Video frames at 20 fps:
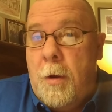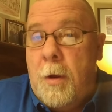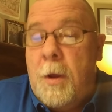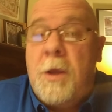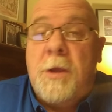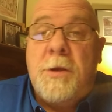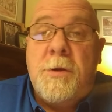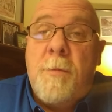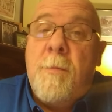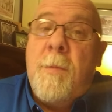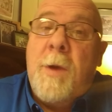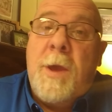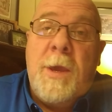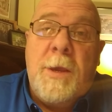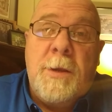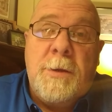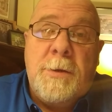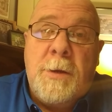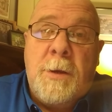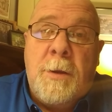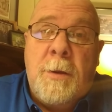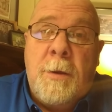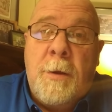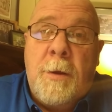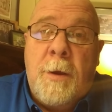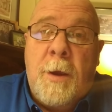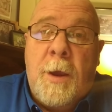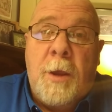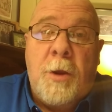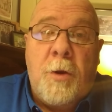It's amazing
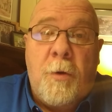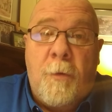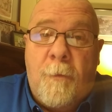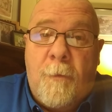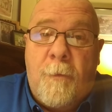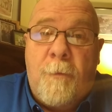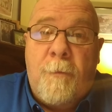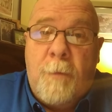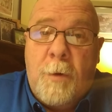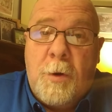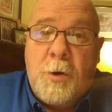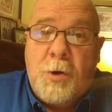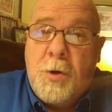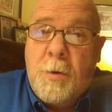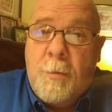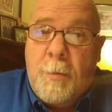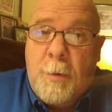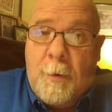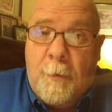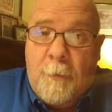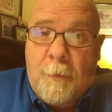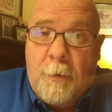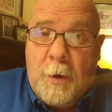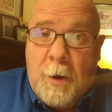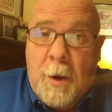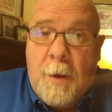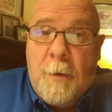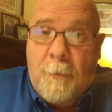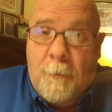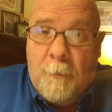and you should be
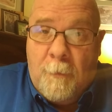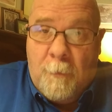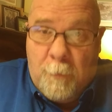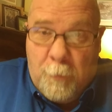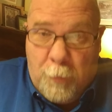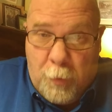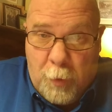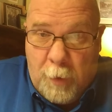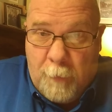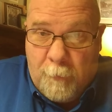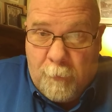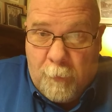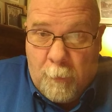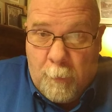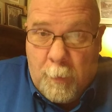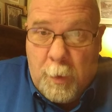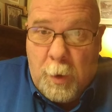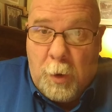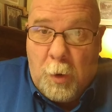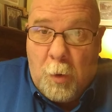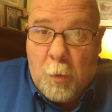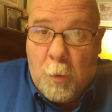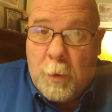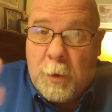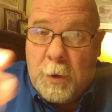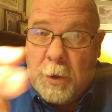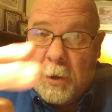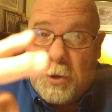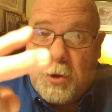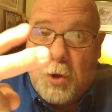getting pretty familiar with
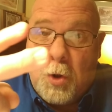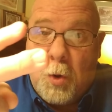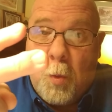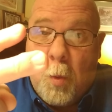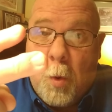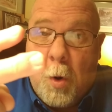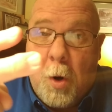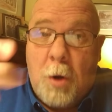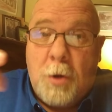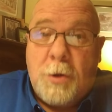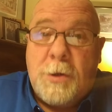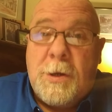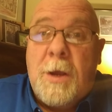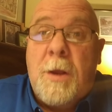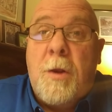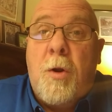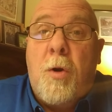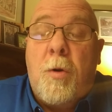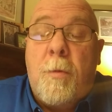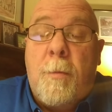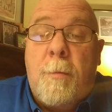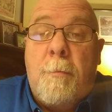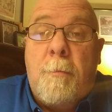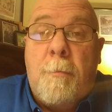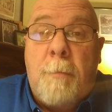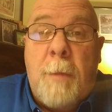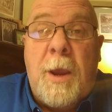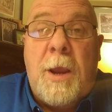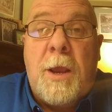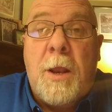these two words that are
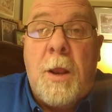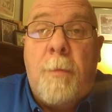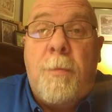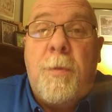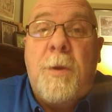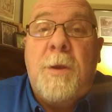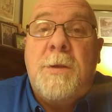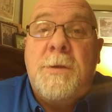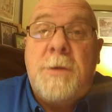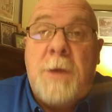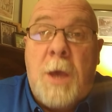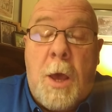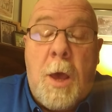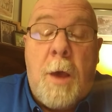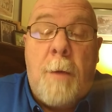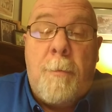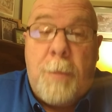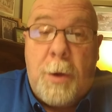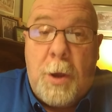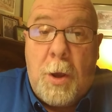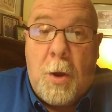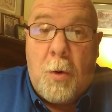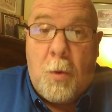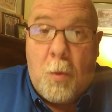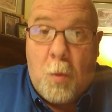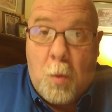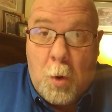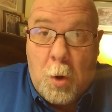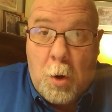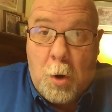making up this compound
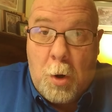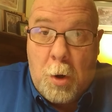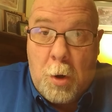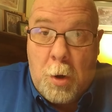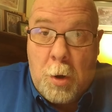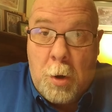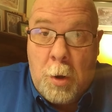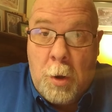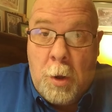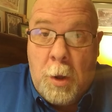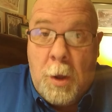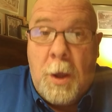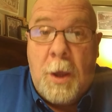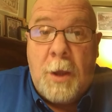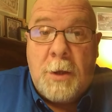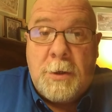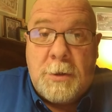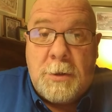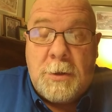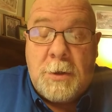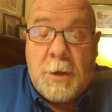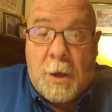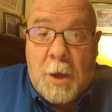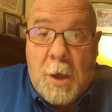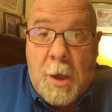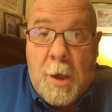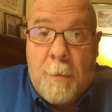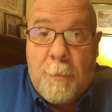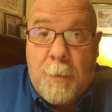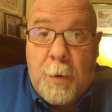word. This is a
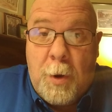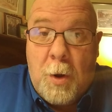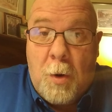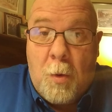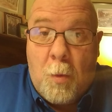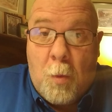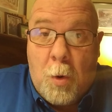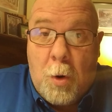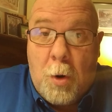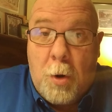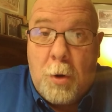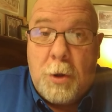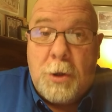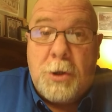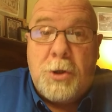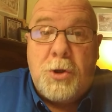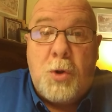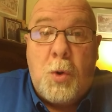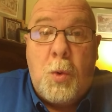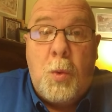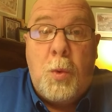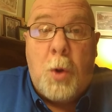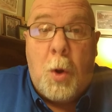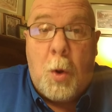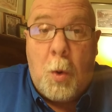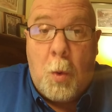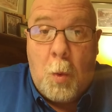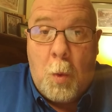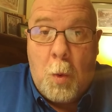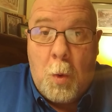compound word, this
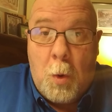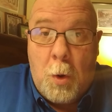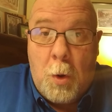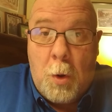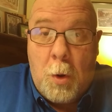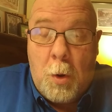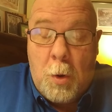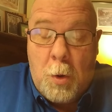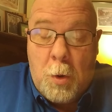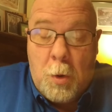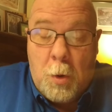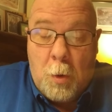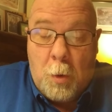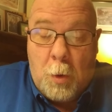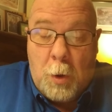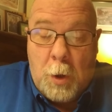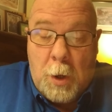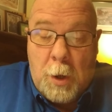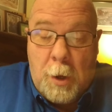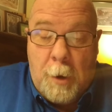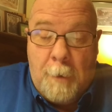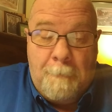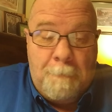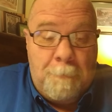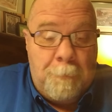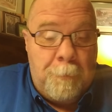tuto, okay?